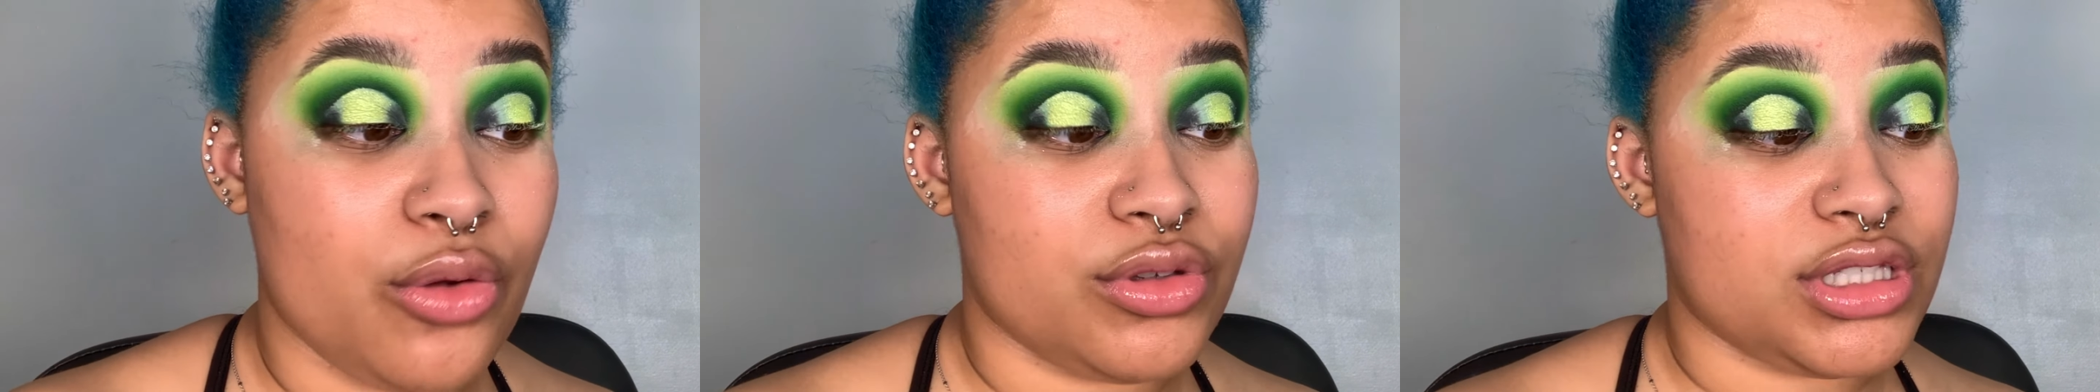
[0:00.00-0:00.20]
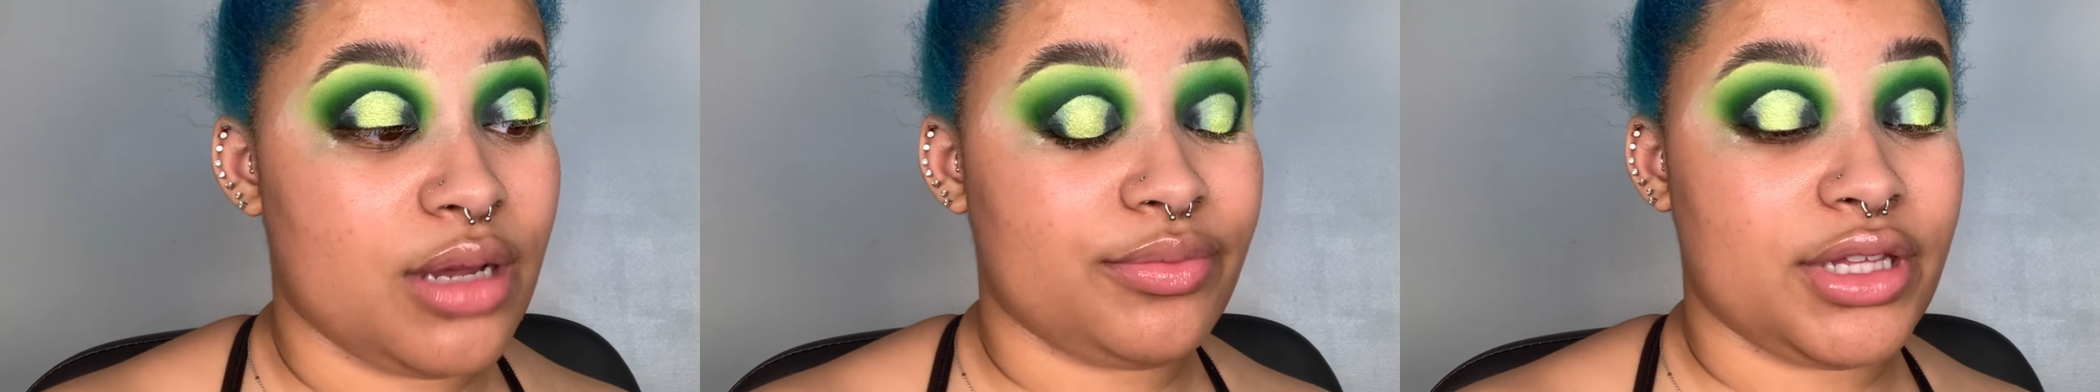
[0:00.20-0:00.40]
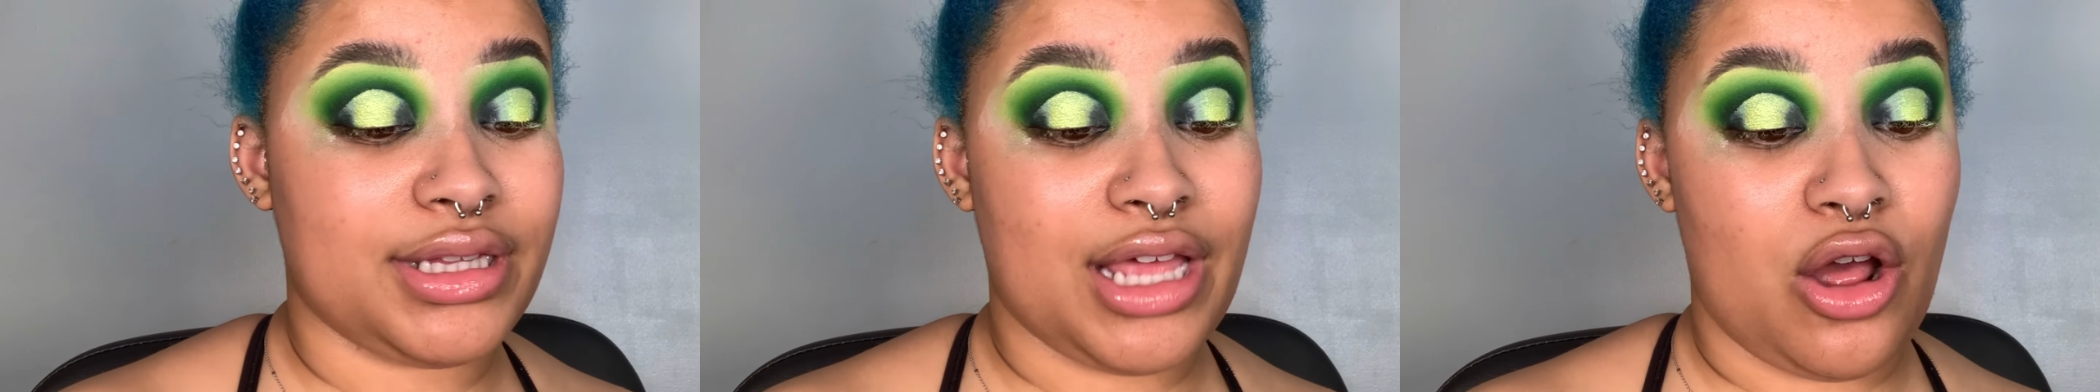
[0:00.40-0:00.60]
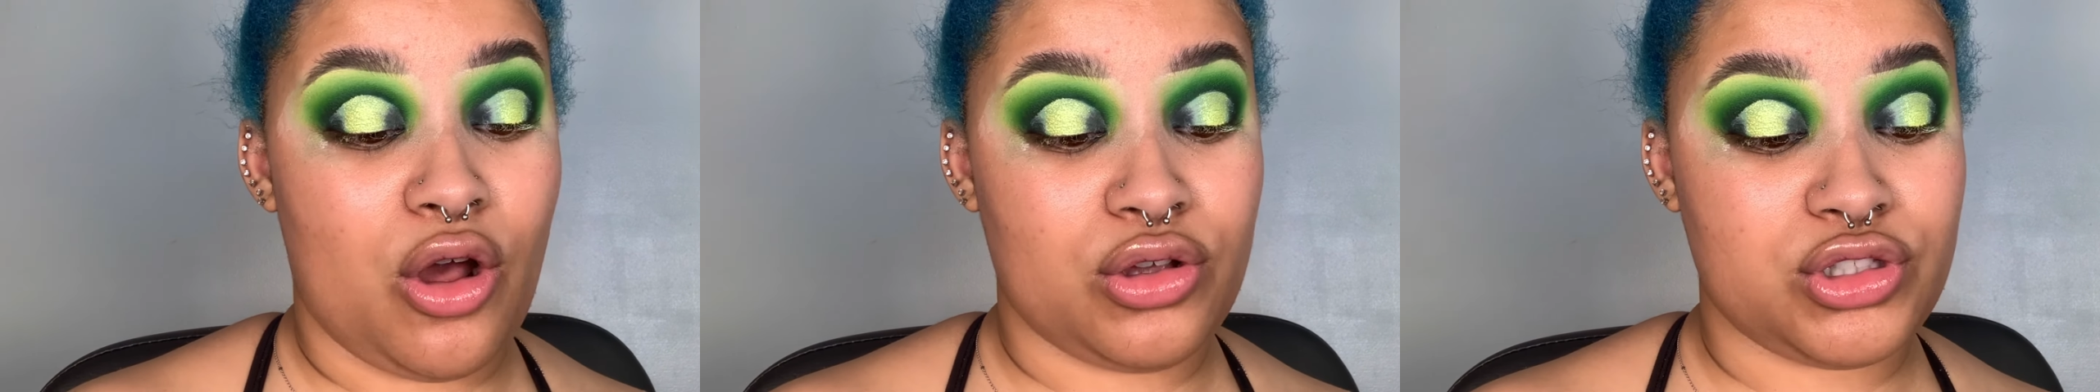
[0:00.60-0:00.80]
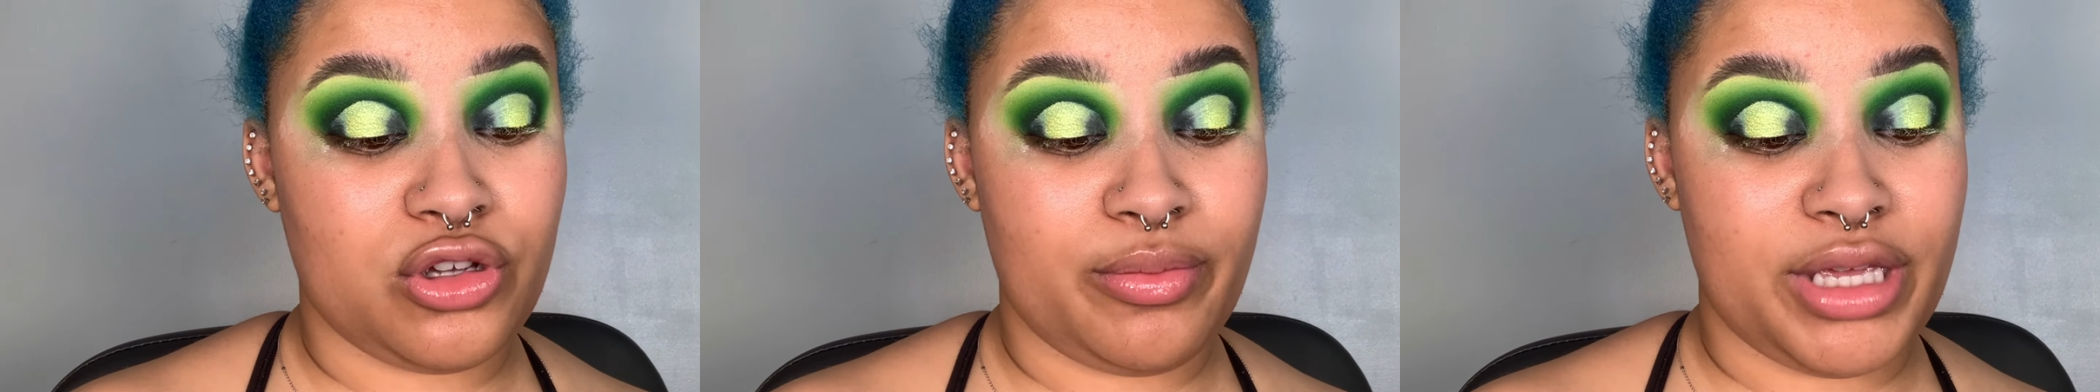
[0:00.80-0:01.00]
something that
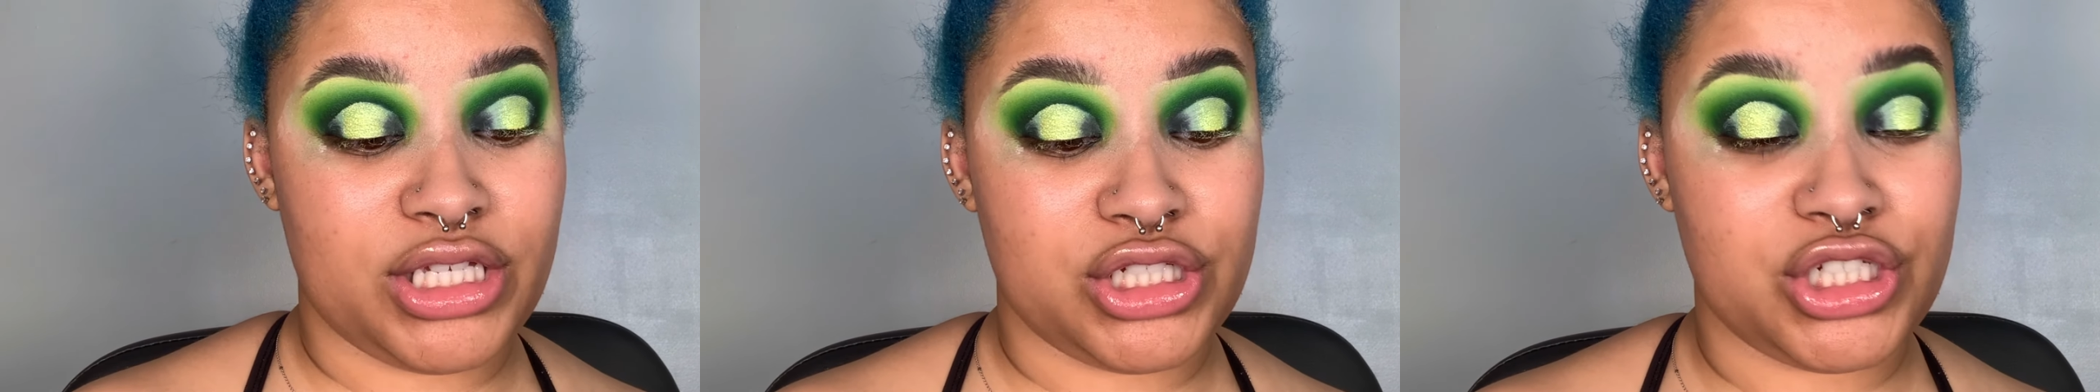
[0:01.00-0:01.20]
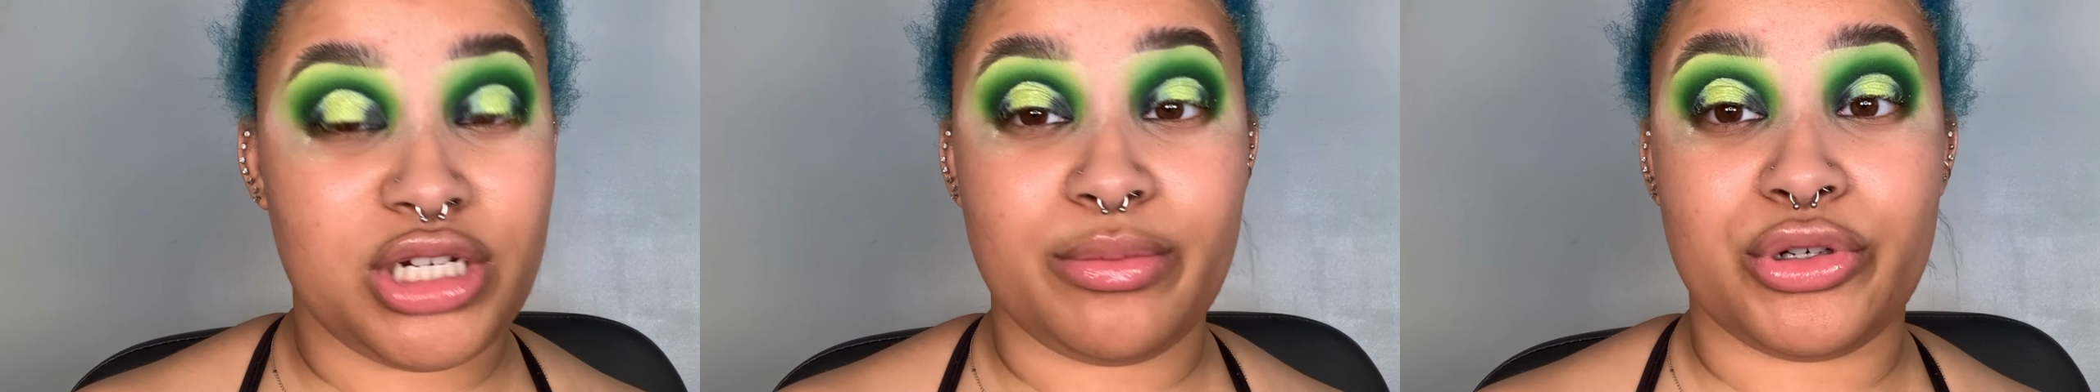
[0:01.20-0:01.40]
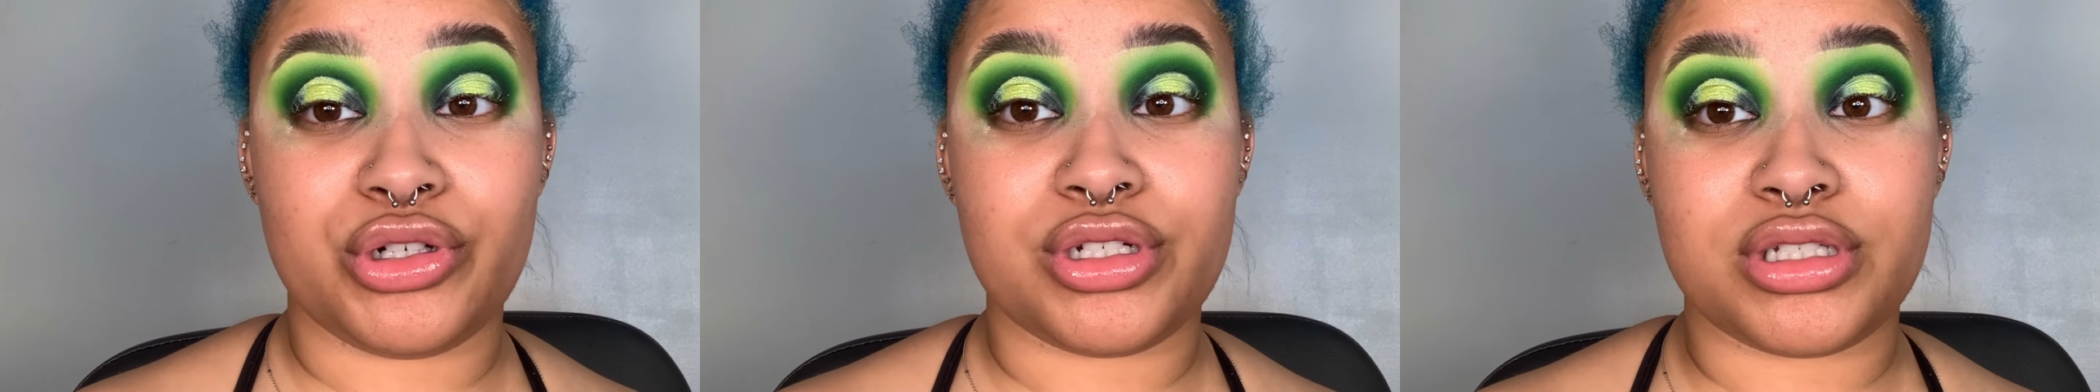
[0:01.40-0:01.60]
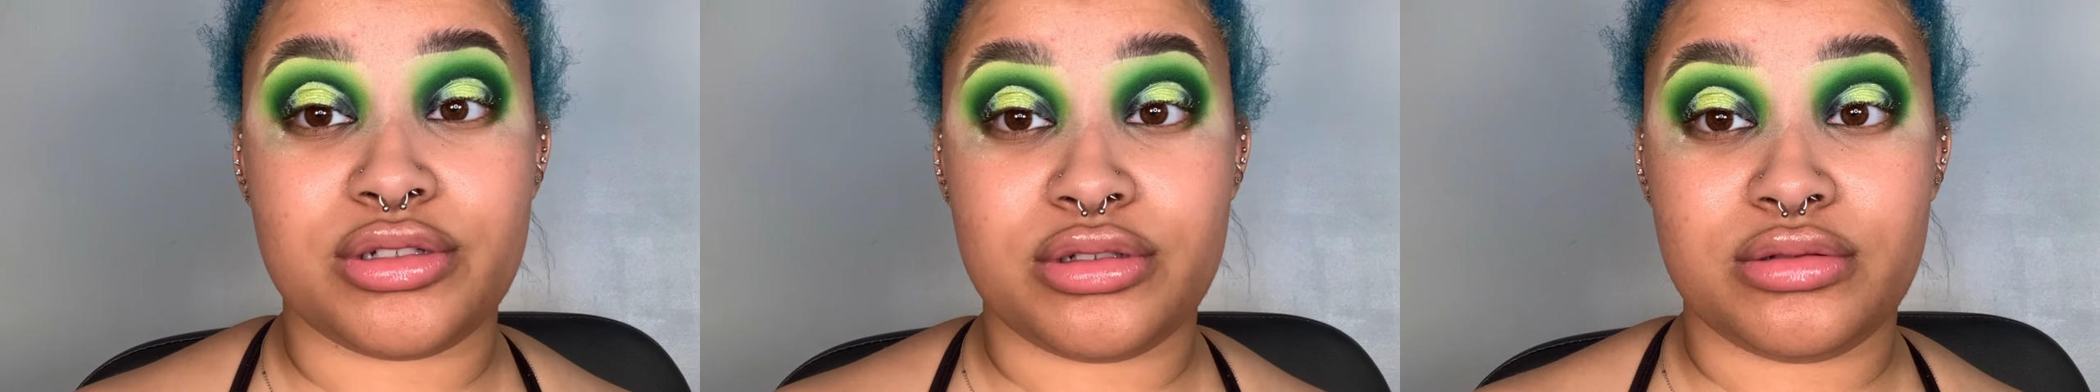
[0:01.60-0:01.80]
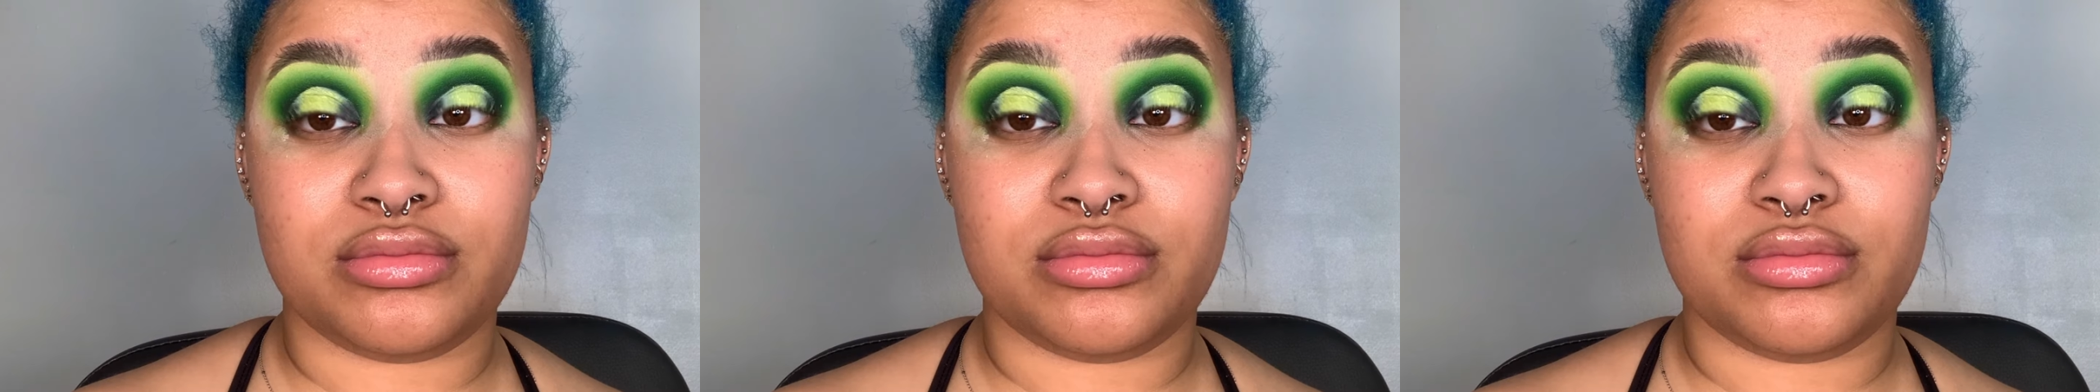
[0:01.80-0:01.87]
also makes shimmers